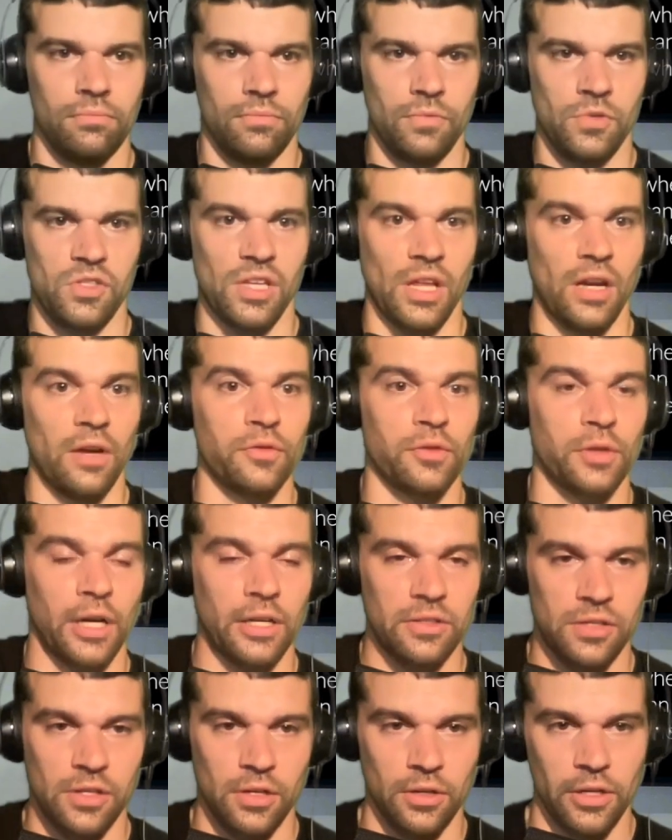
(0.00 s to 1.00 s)
set of
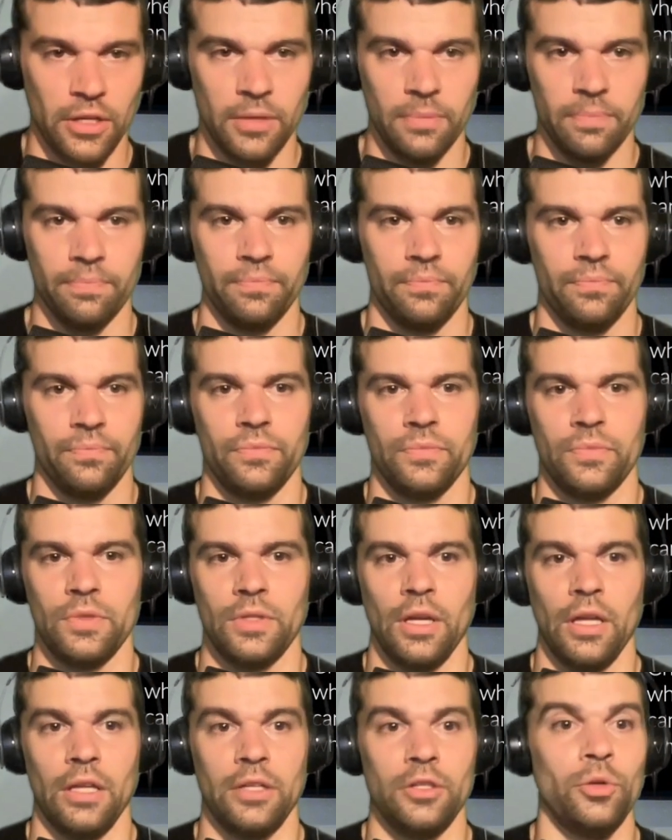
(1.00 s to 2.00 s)
criteria
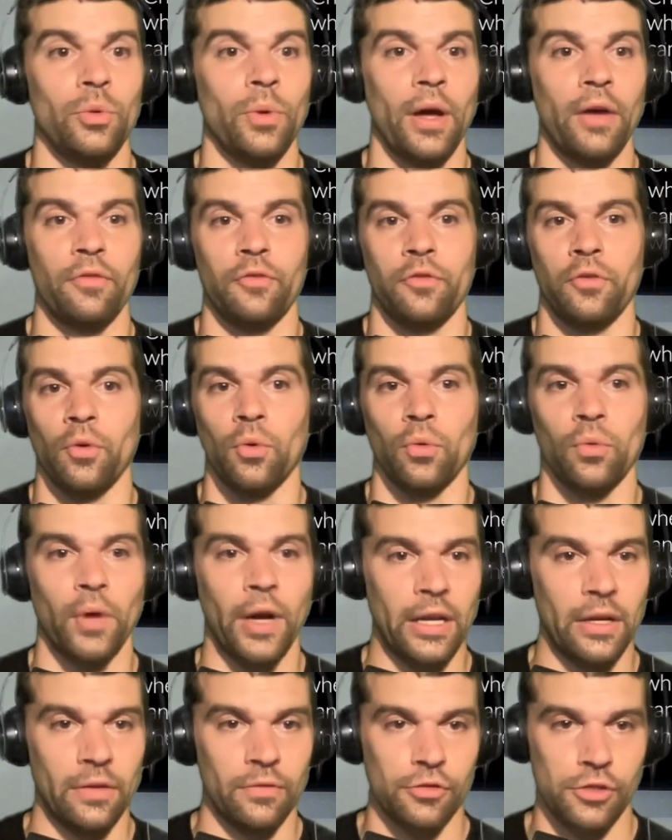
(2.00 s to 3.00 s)
and you have full
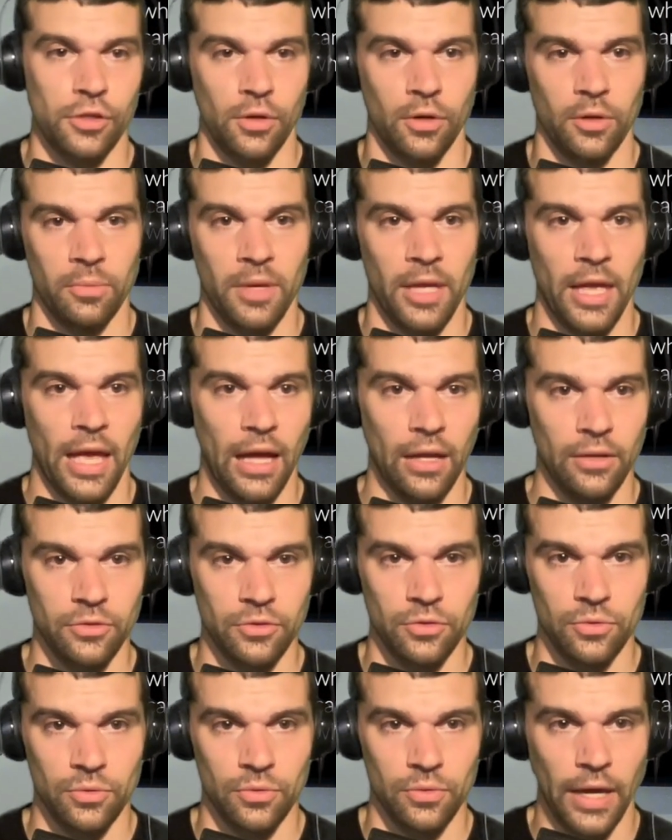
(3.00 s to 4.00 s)
reign of showing me how
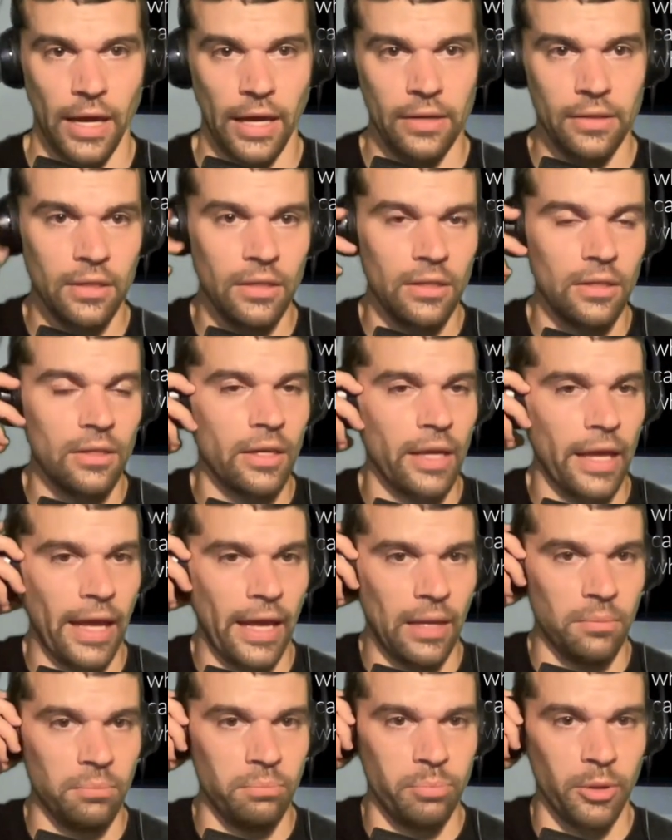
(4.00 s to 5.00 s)
to do that
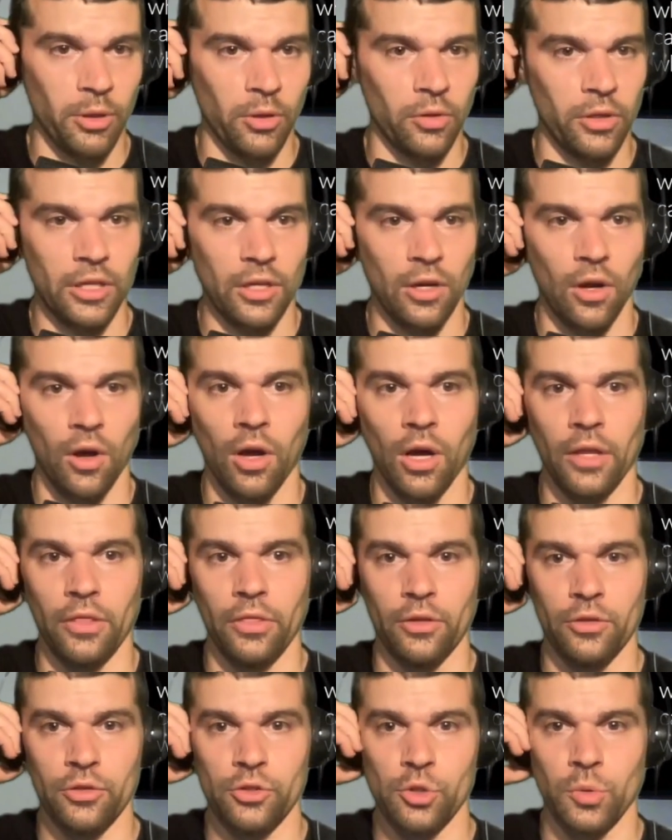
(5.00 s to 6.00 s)
and building on
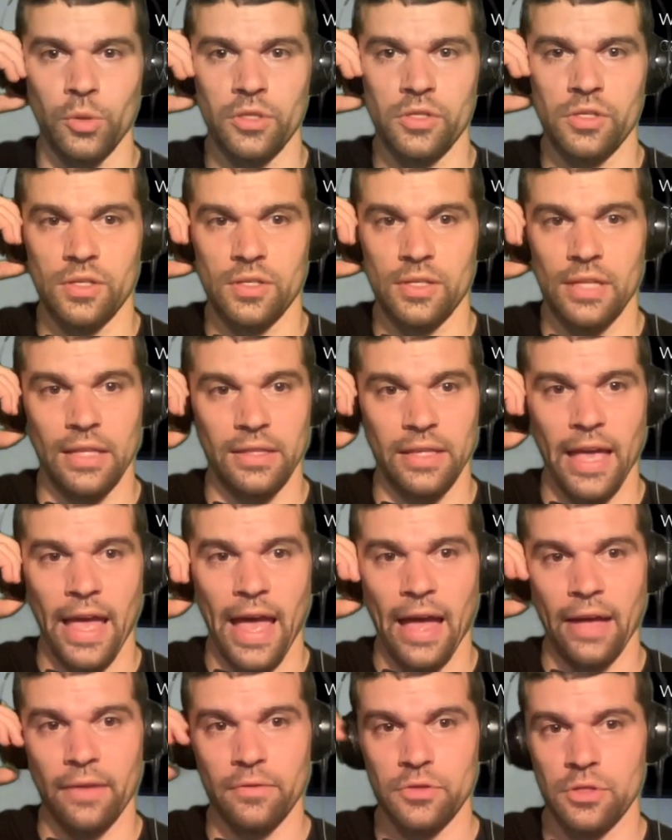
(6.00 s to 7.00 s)
the choices that they
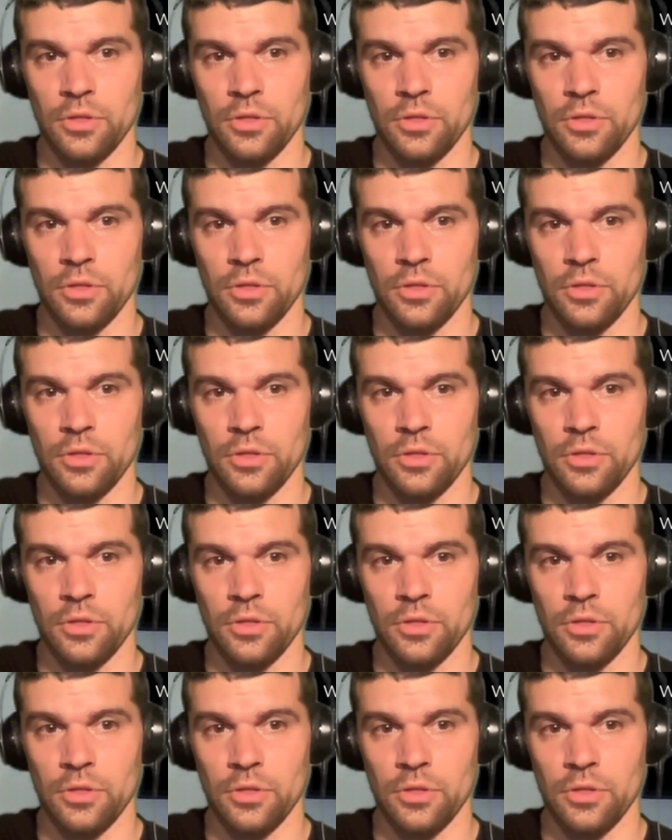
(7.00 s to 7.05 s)
have.